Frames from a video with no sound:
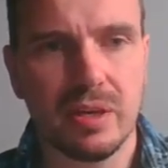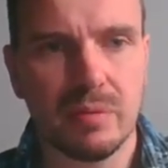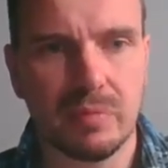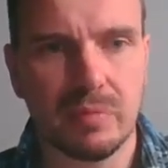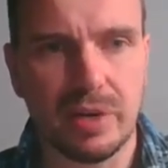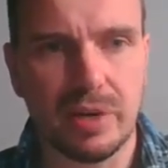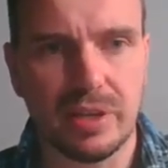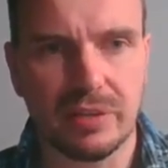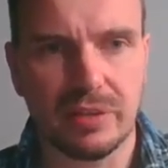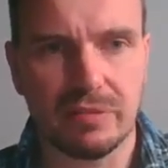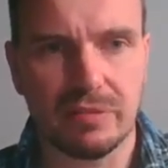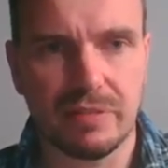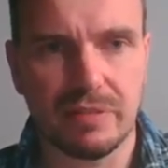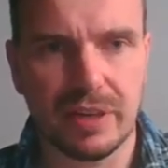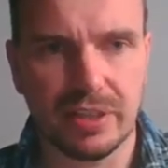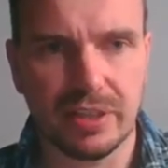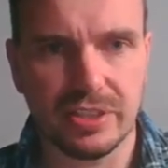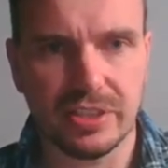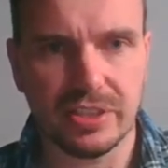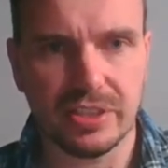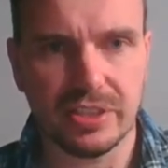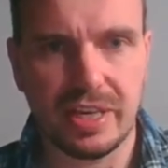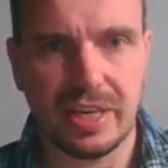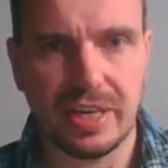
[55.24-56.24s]
by the
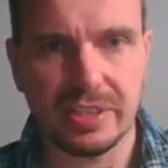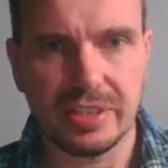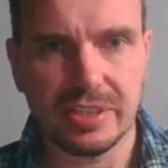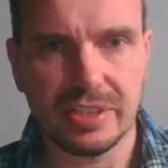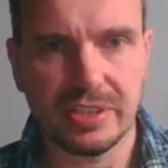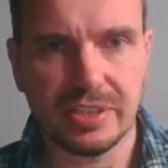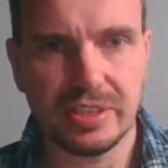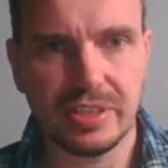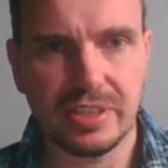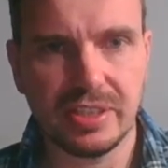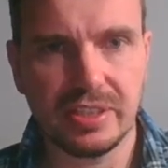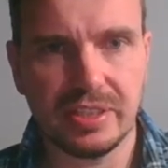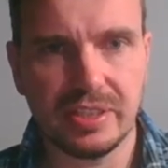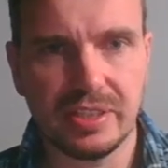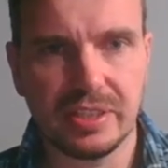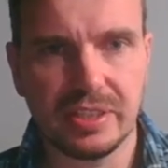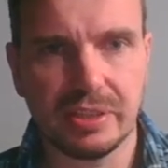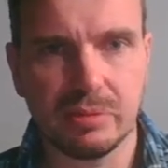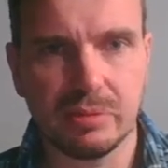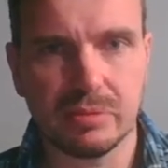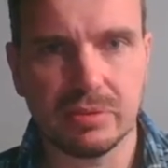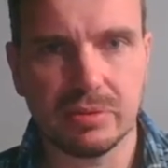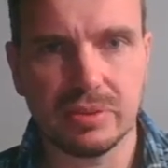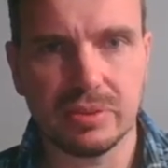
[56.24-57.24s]
function ht
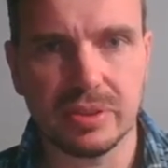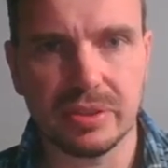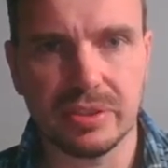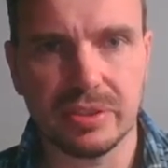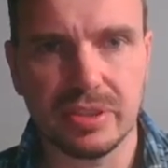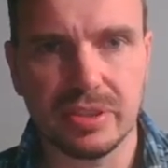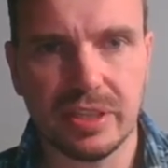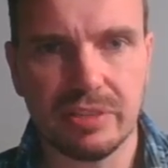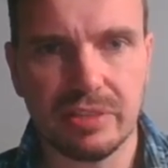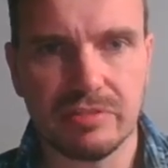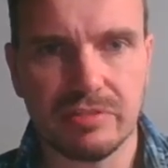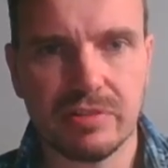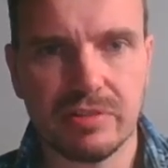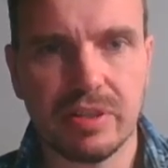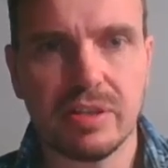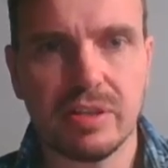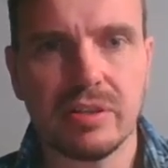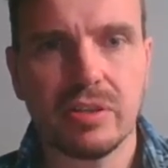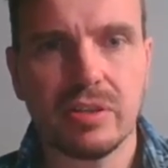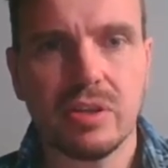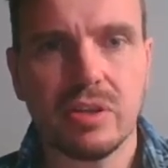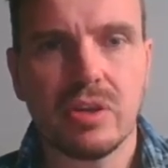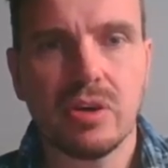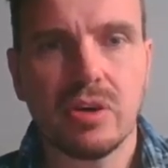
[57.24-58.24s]
equals, etc.,
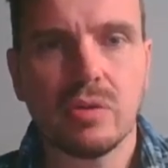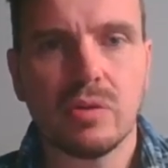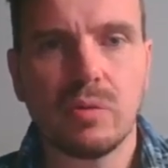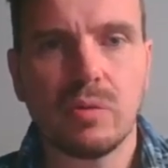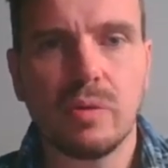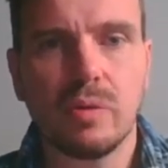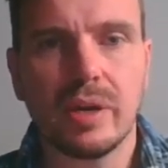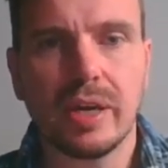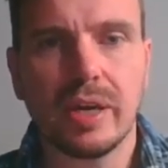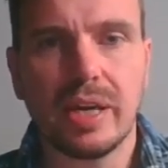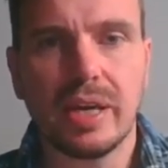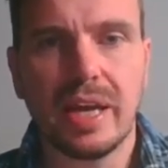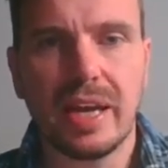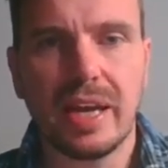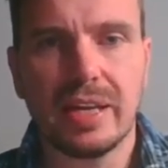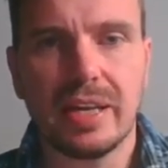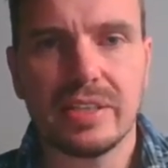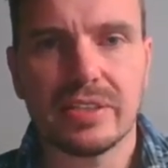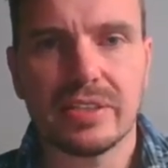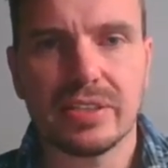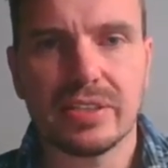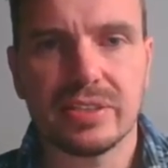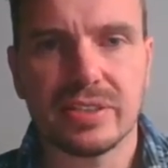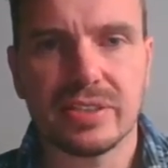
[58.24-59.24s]
where
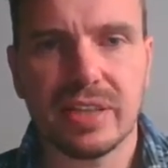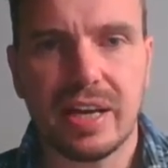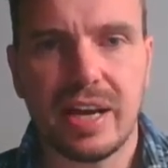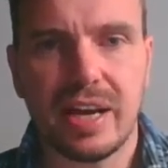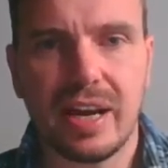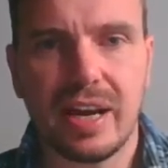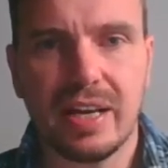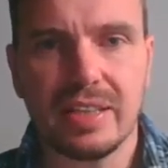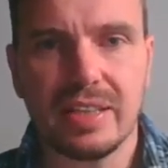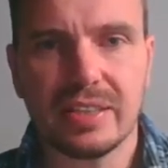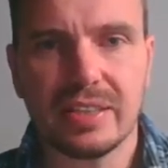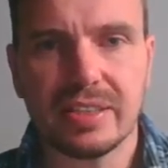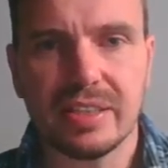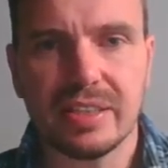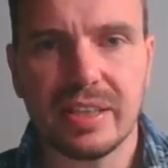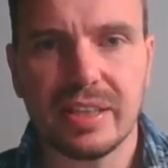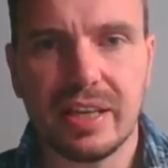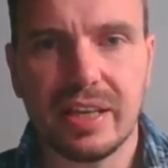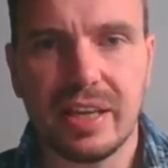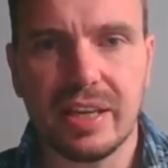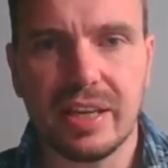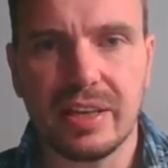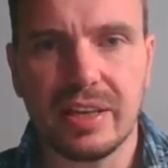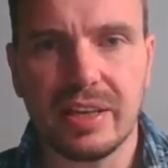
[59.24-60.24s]
h is the height
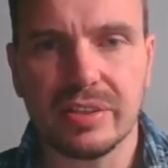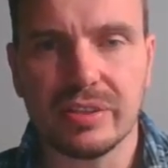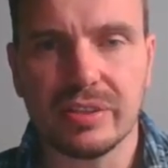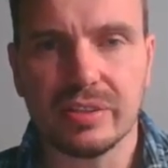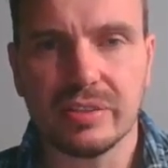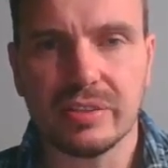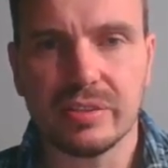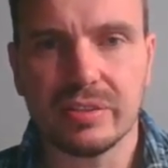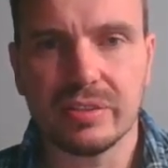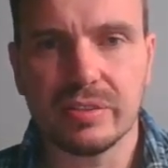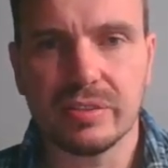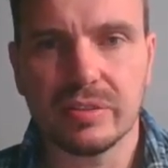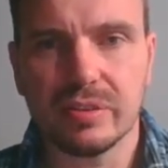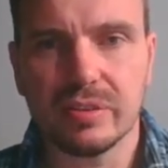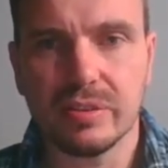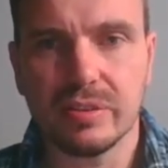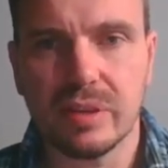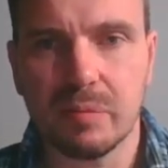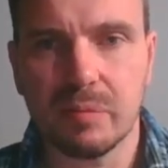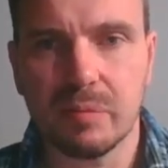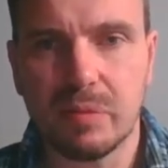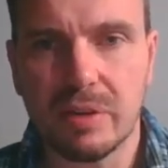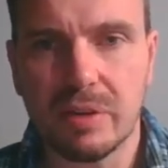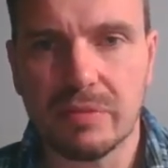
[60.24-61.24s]
and
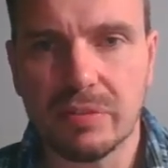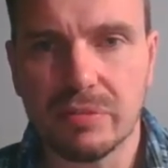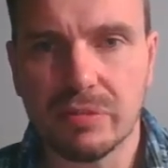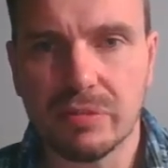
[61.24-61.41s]
above the